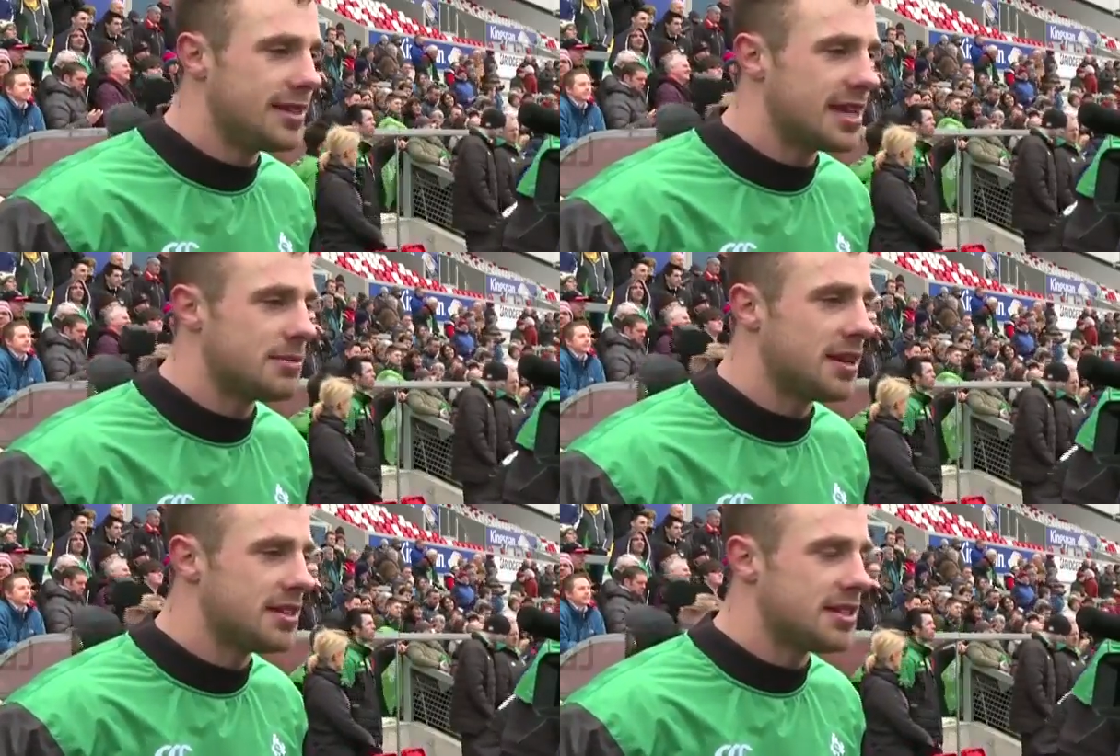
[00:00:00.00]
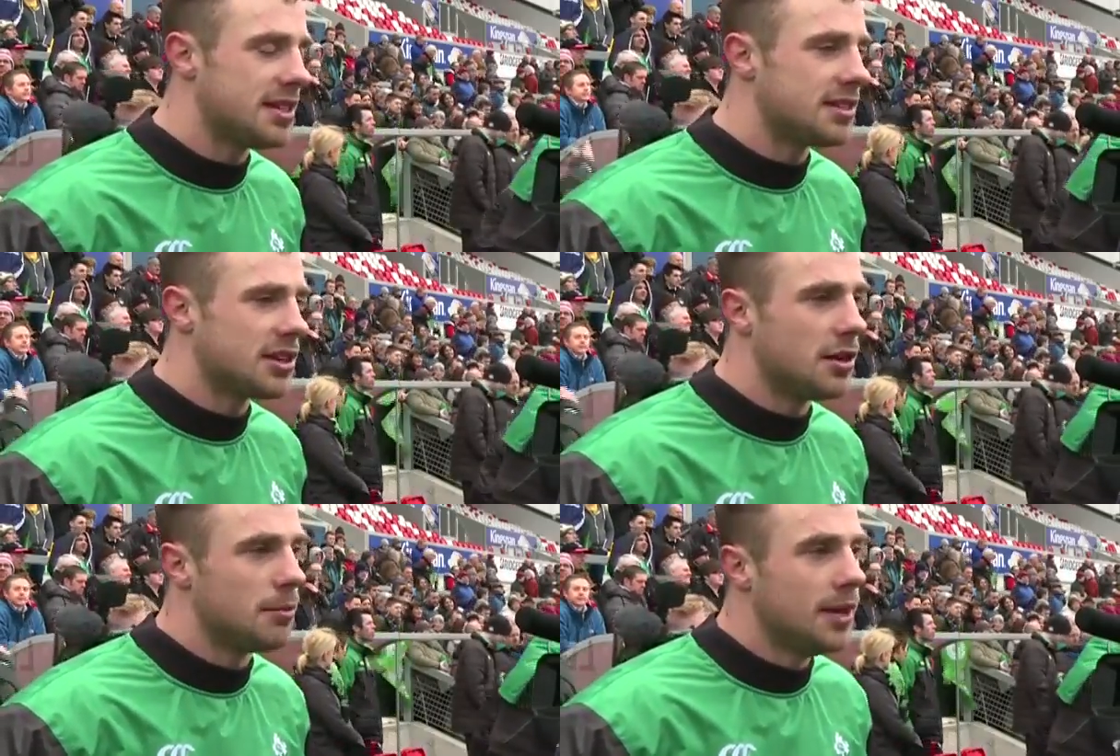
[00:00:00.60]
Test matches still to
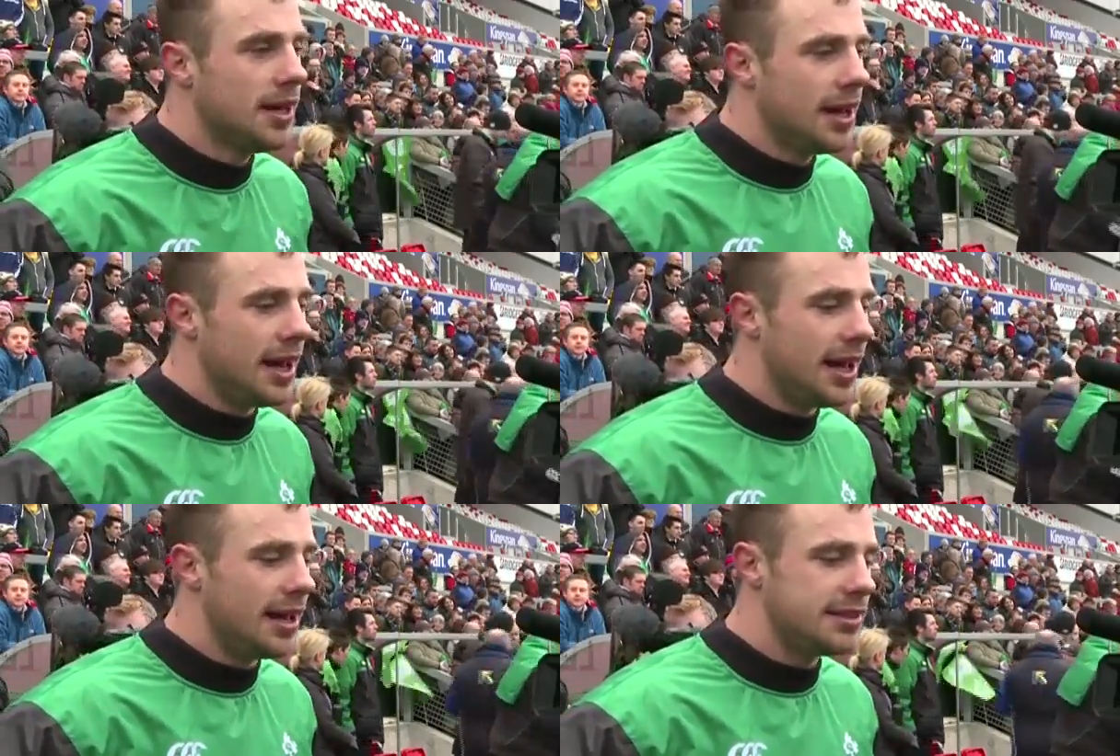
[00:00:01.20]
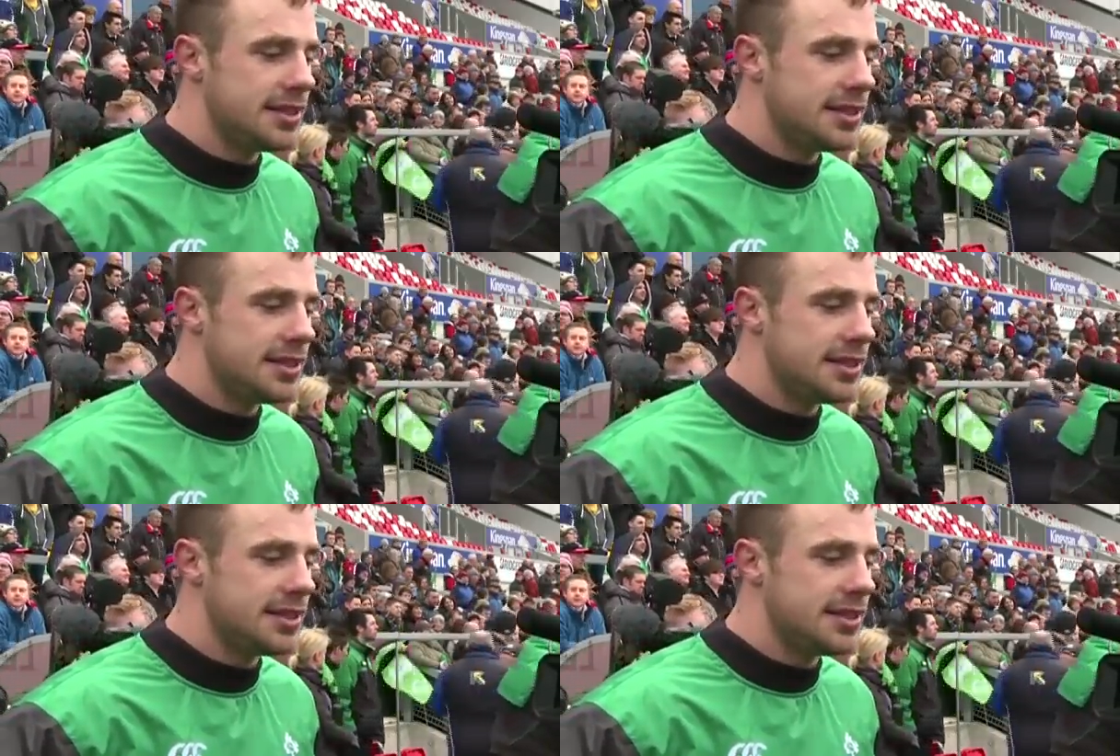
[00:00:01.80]
come. Uh,